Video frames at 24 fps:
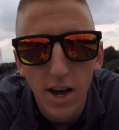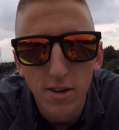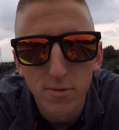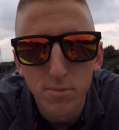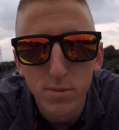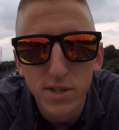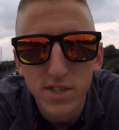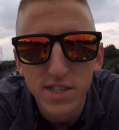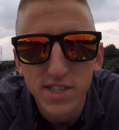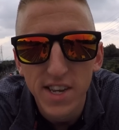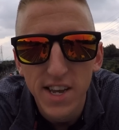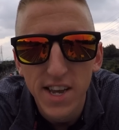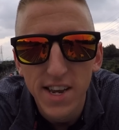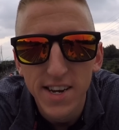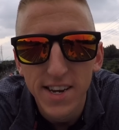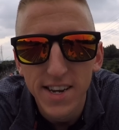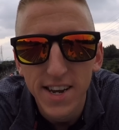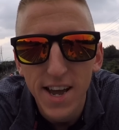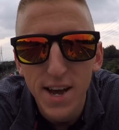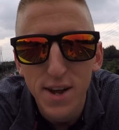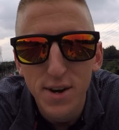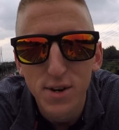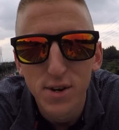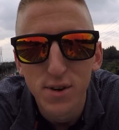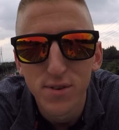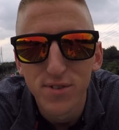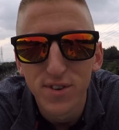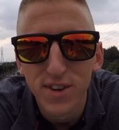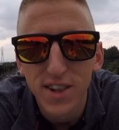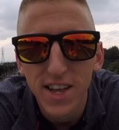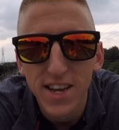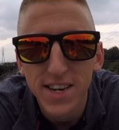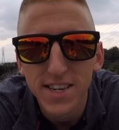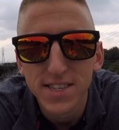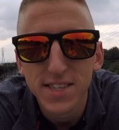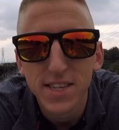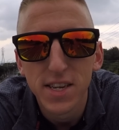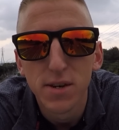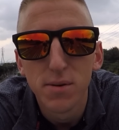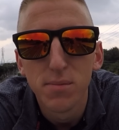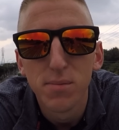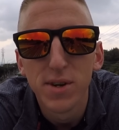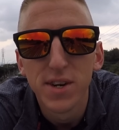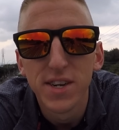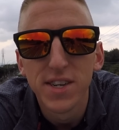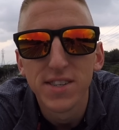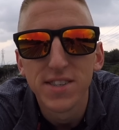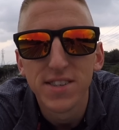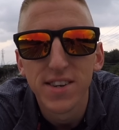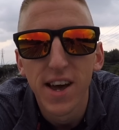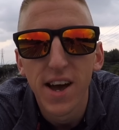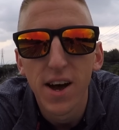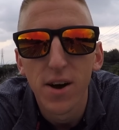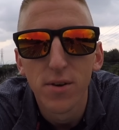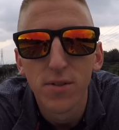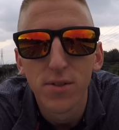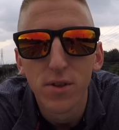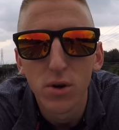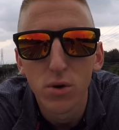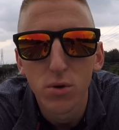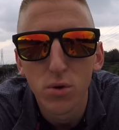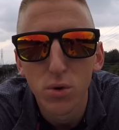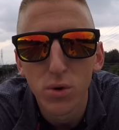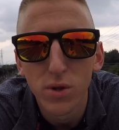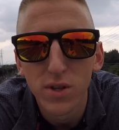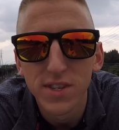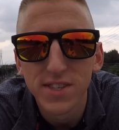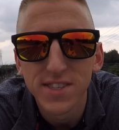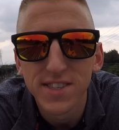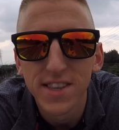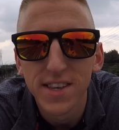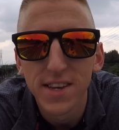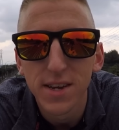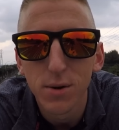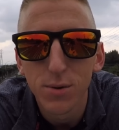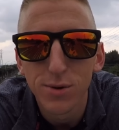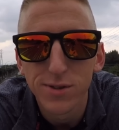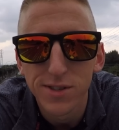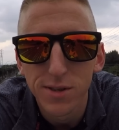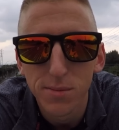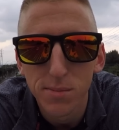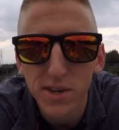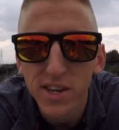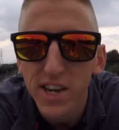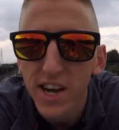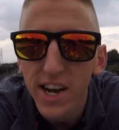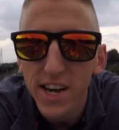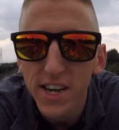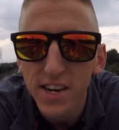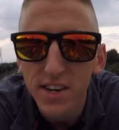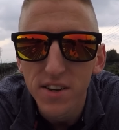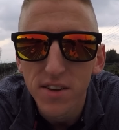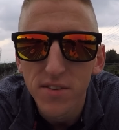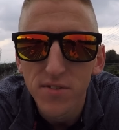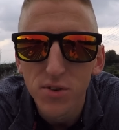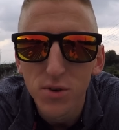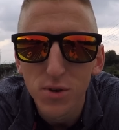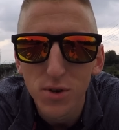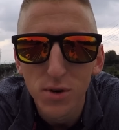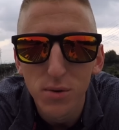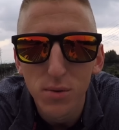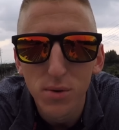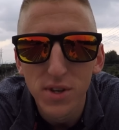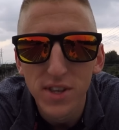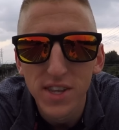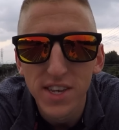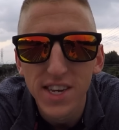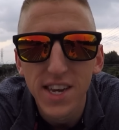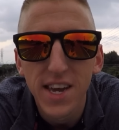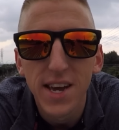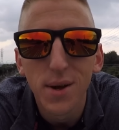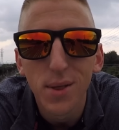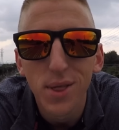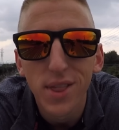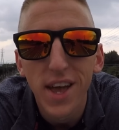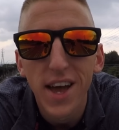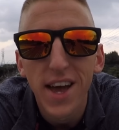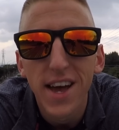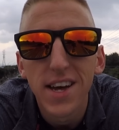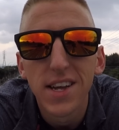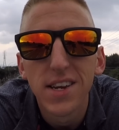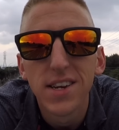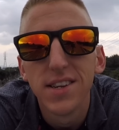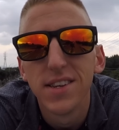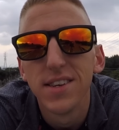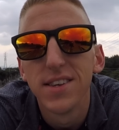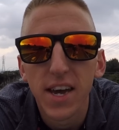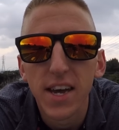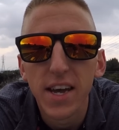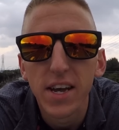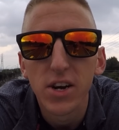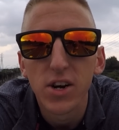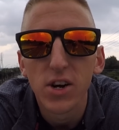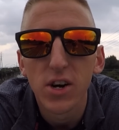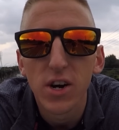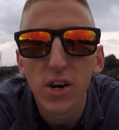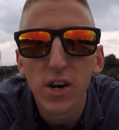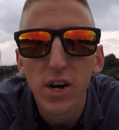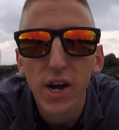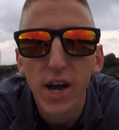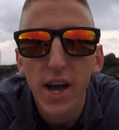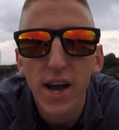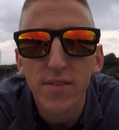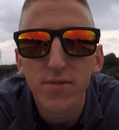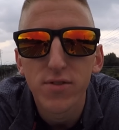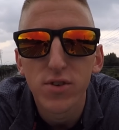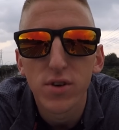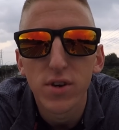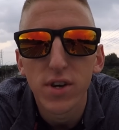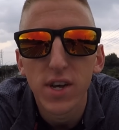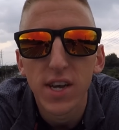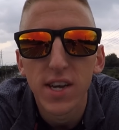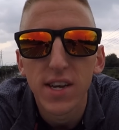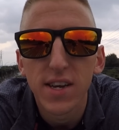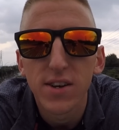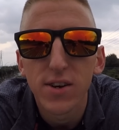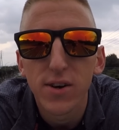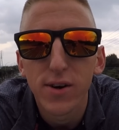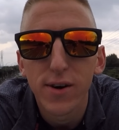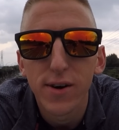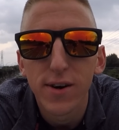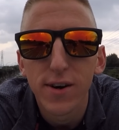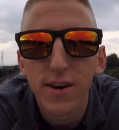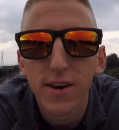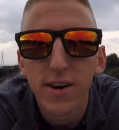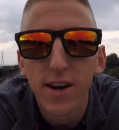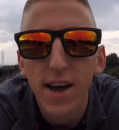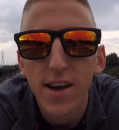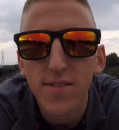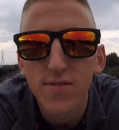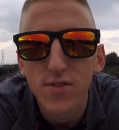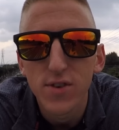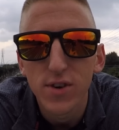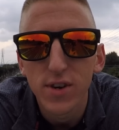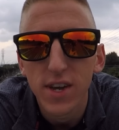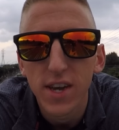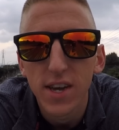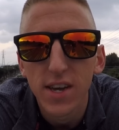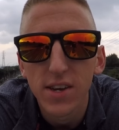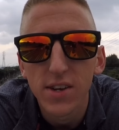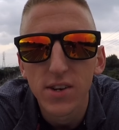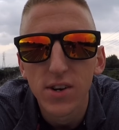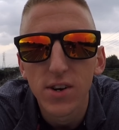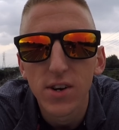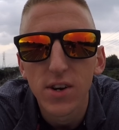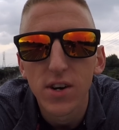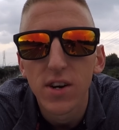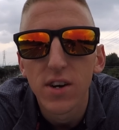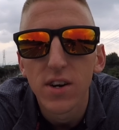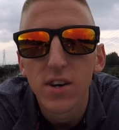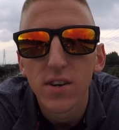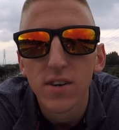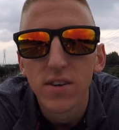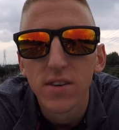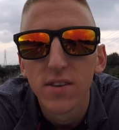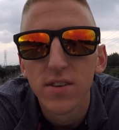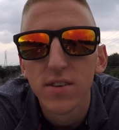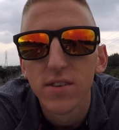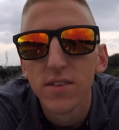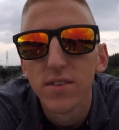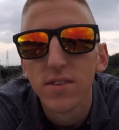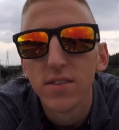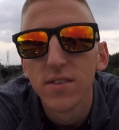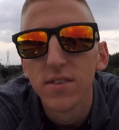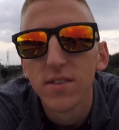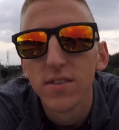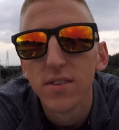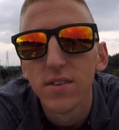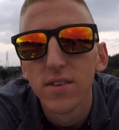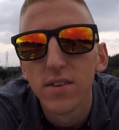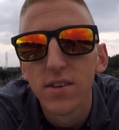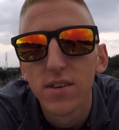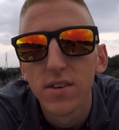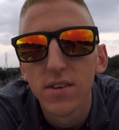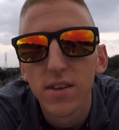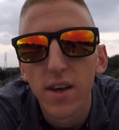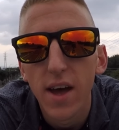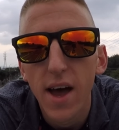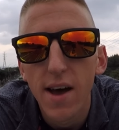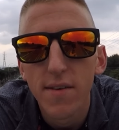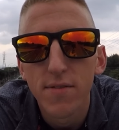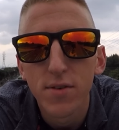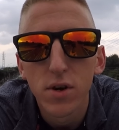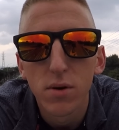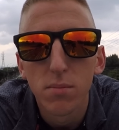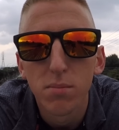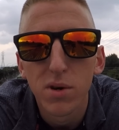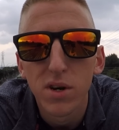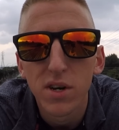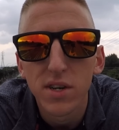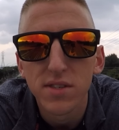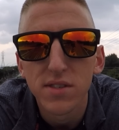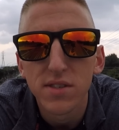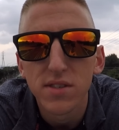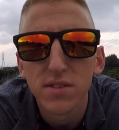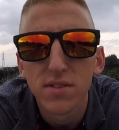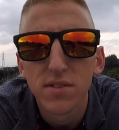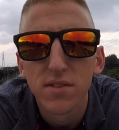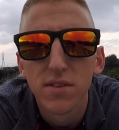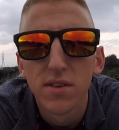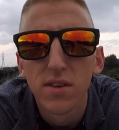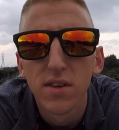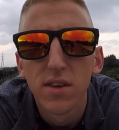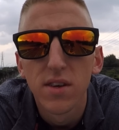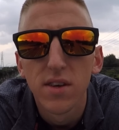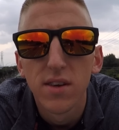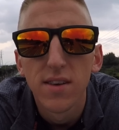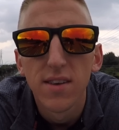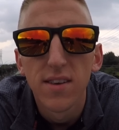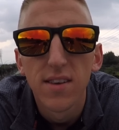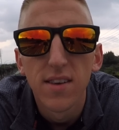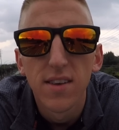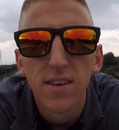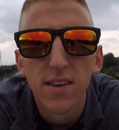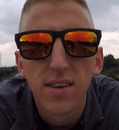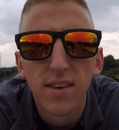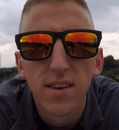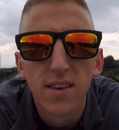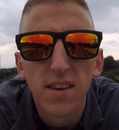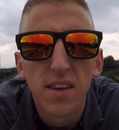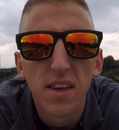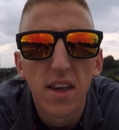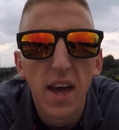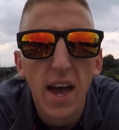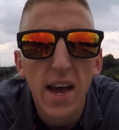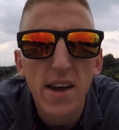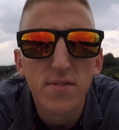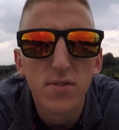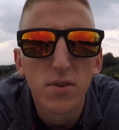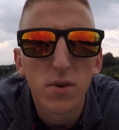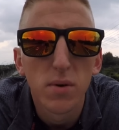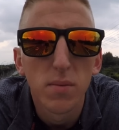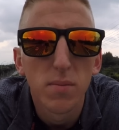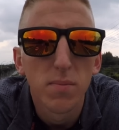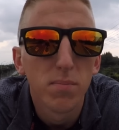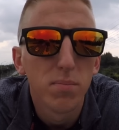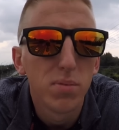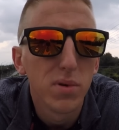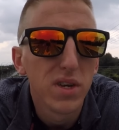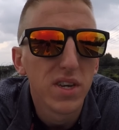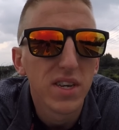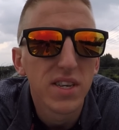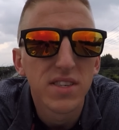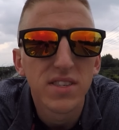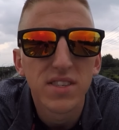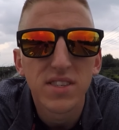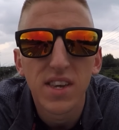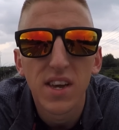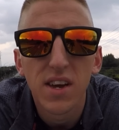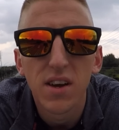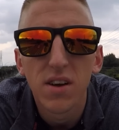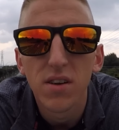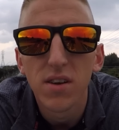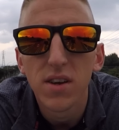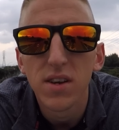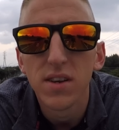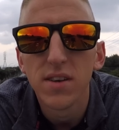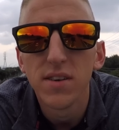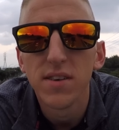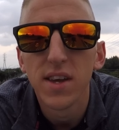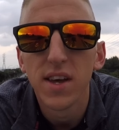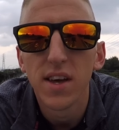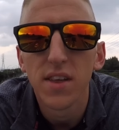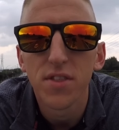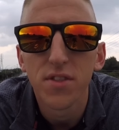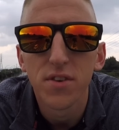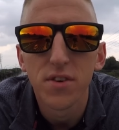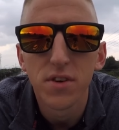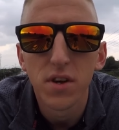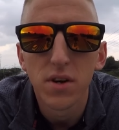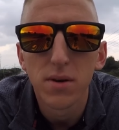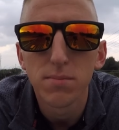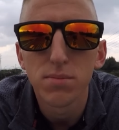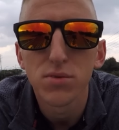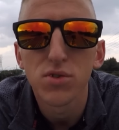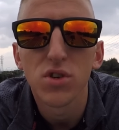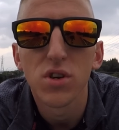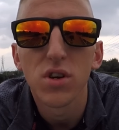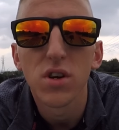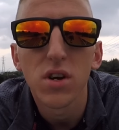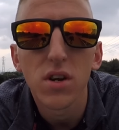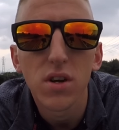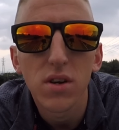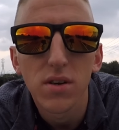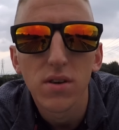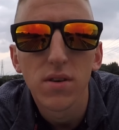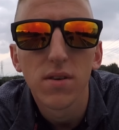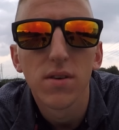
I've been standing out here for like 10 minutes now, and the coolest thing was the Miata, if you can really count that. K car after K car after K car, after bus, after big scary death dump truck.